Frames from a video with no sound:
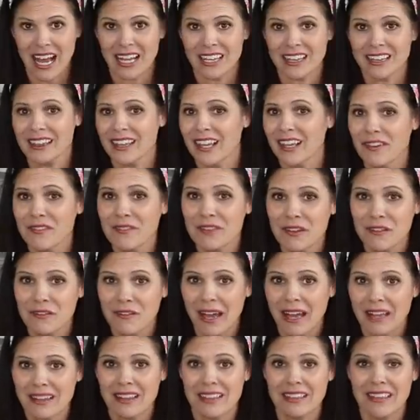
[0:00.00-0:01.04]
I love the
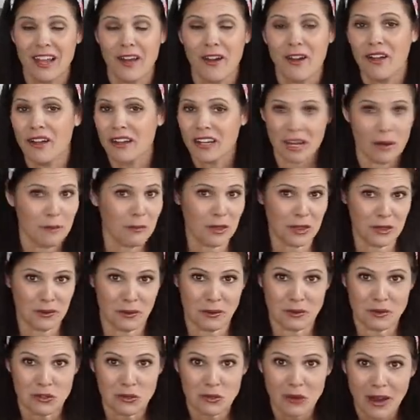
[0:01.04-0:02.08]
fact that they all come with
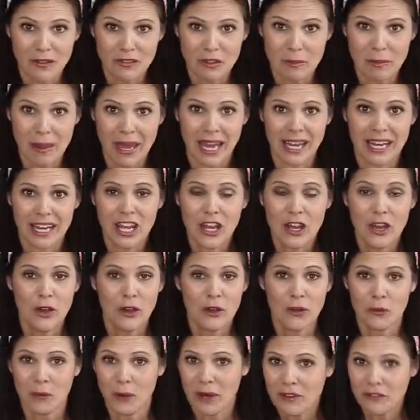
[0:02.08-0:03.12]
their own travel bag.
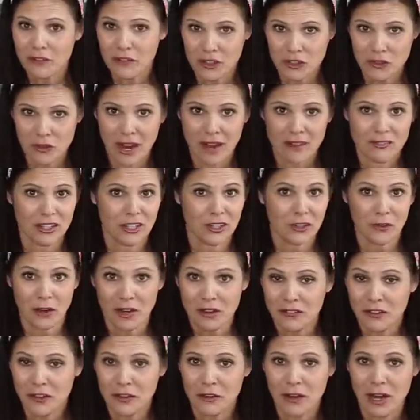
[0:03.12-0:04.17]
Great for traveling,
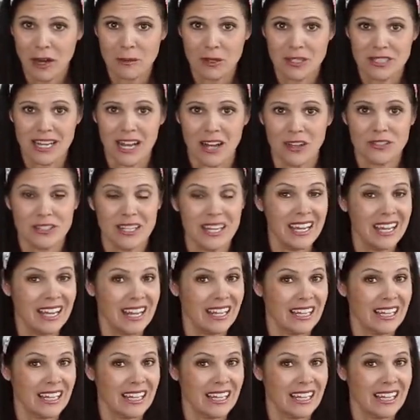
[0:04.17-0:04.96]
great for grandma's house.